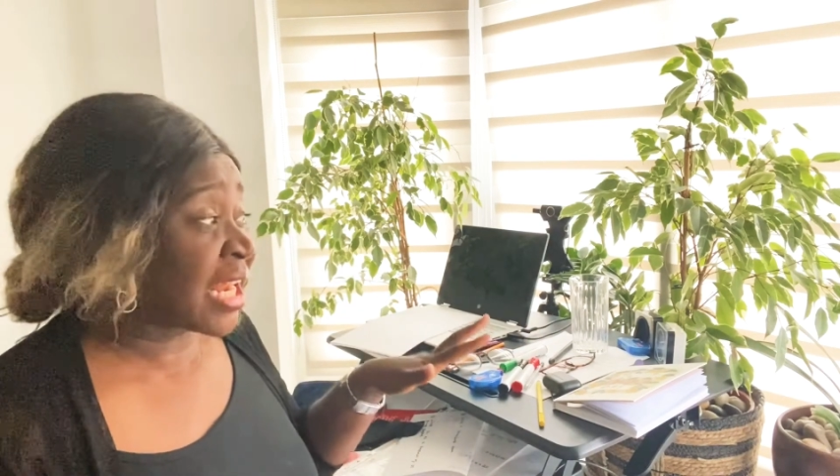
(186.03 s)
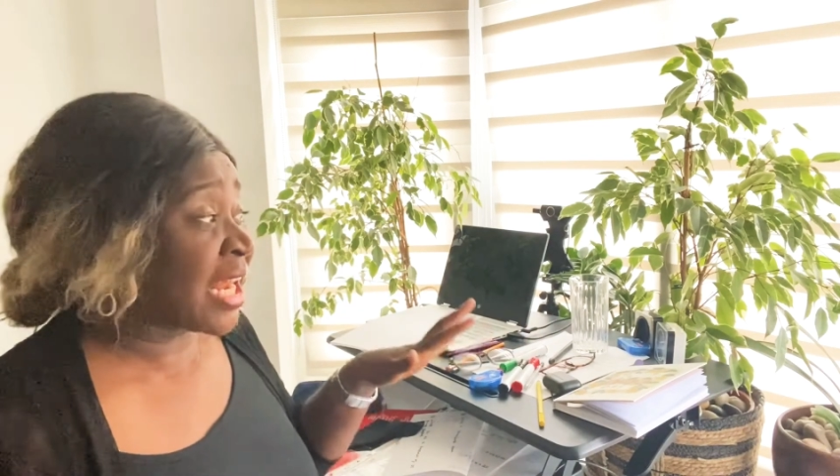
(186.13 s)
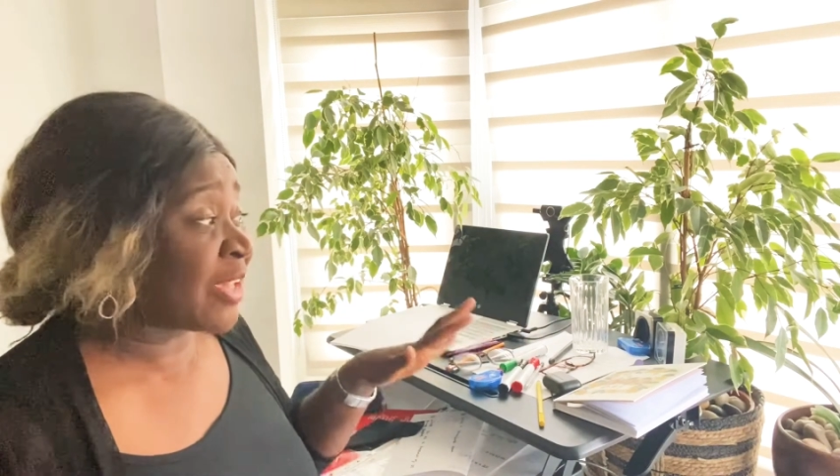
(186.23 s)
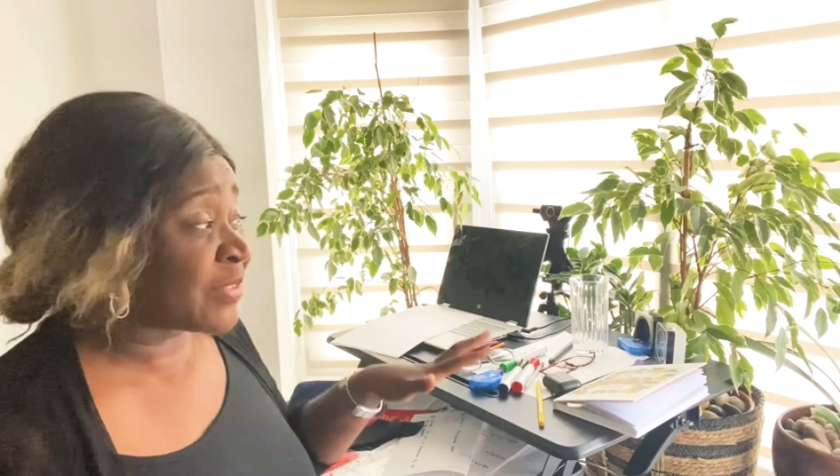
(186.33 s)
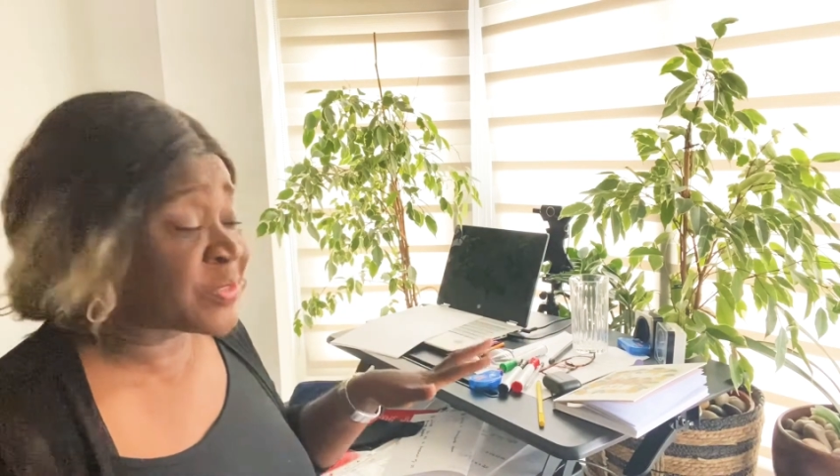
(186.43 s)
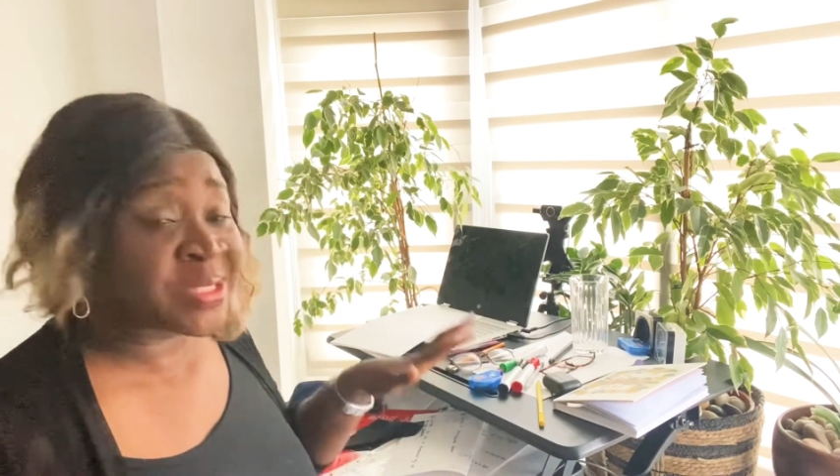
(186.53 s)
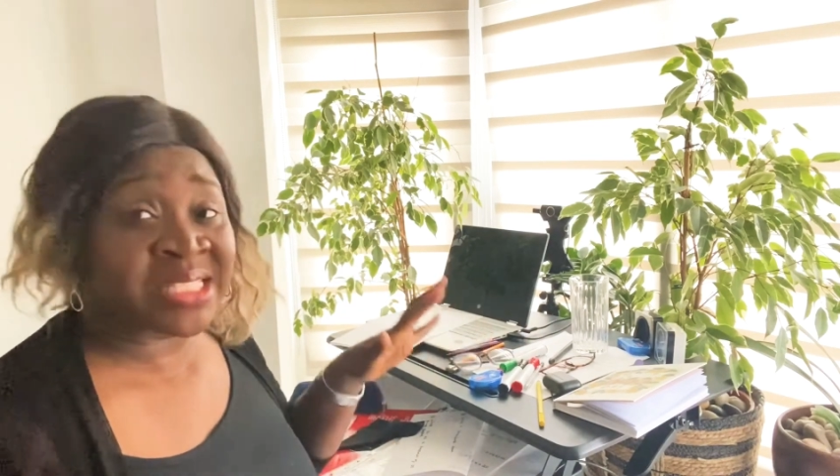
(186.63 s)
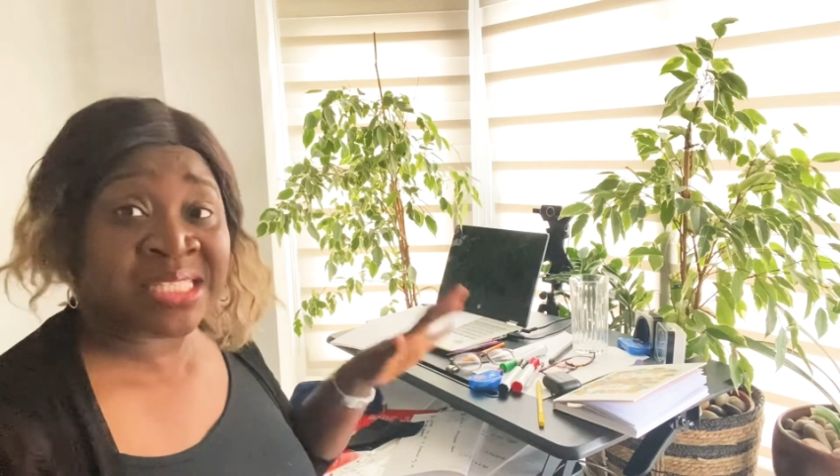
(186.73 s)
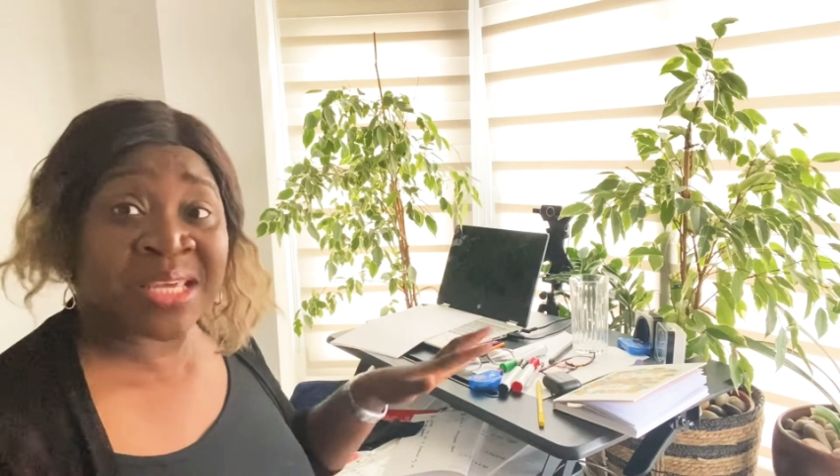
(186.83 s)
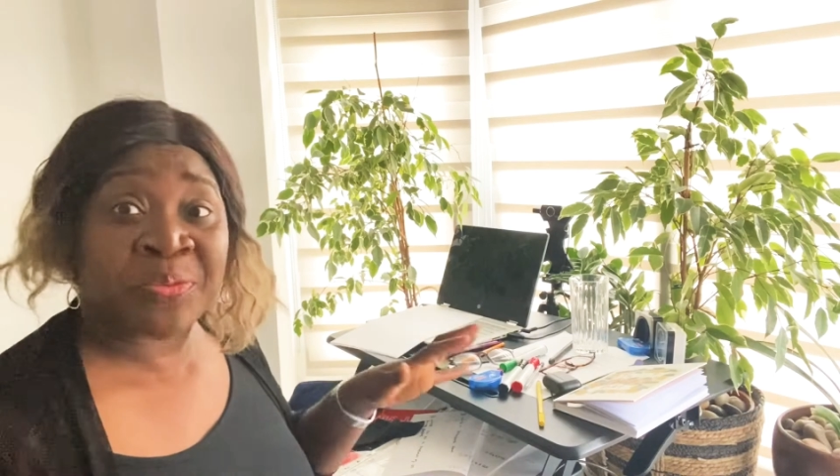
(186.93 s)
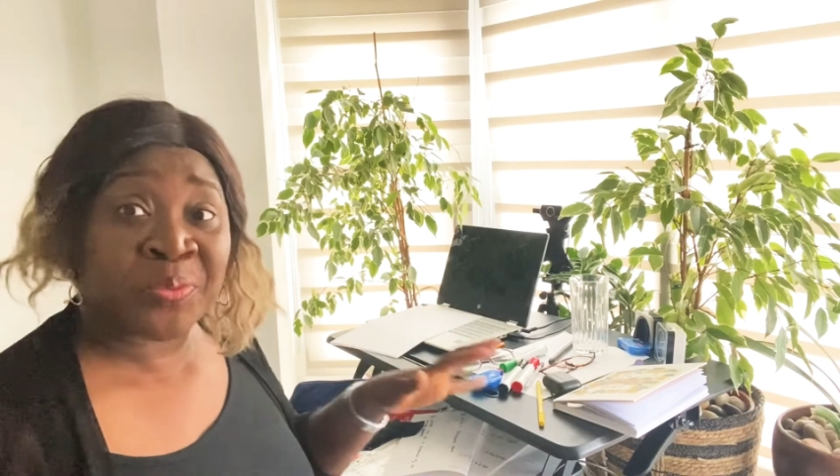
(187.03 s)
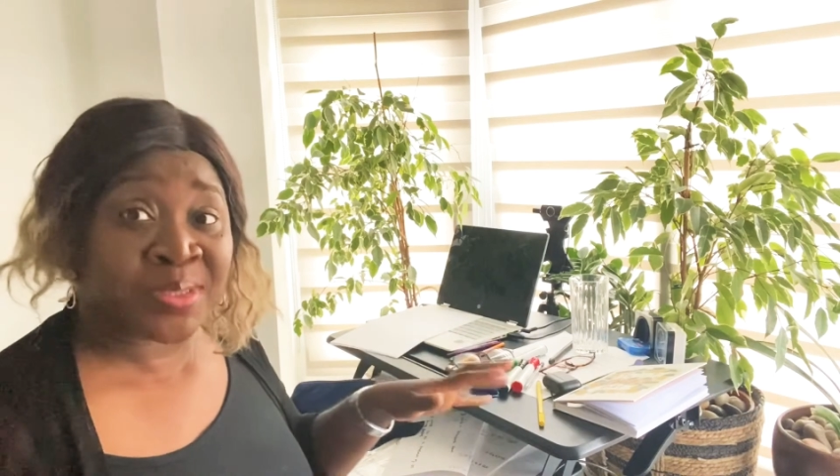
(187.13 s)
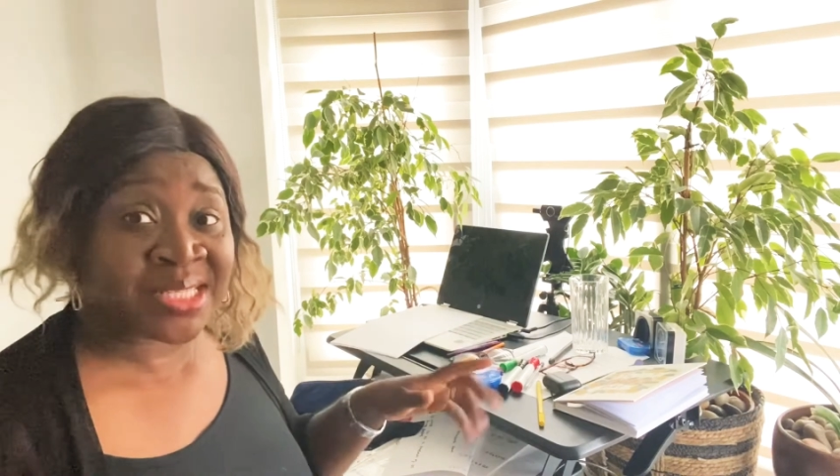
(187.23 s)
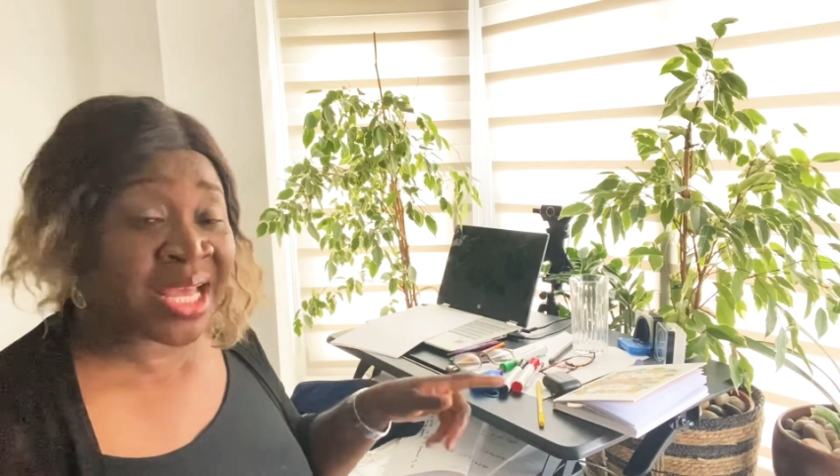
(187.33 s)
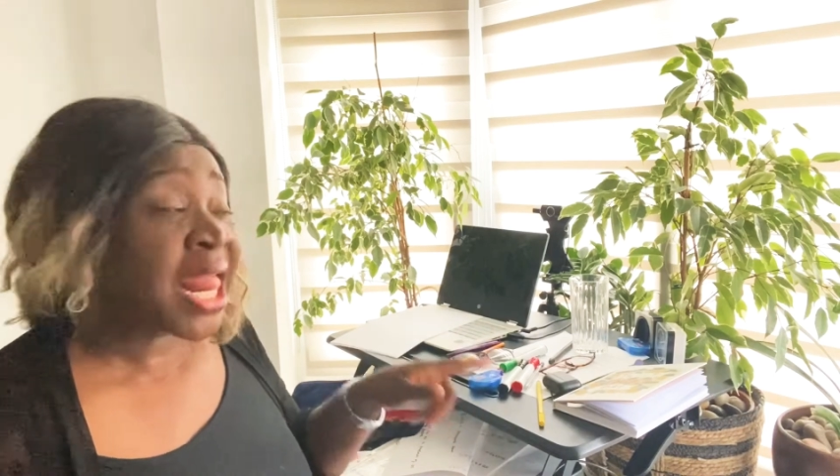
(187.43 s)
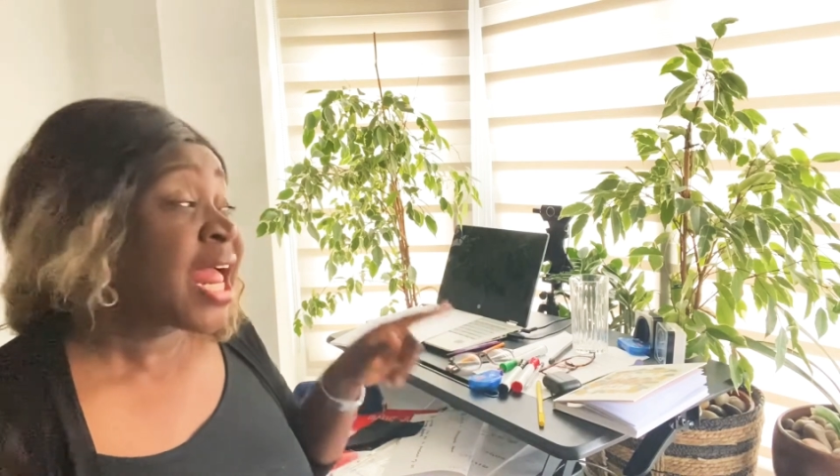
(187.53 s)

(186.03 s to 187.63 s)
left it to sit in water,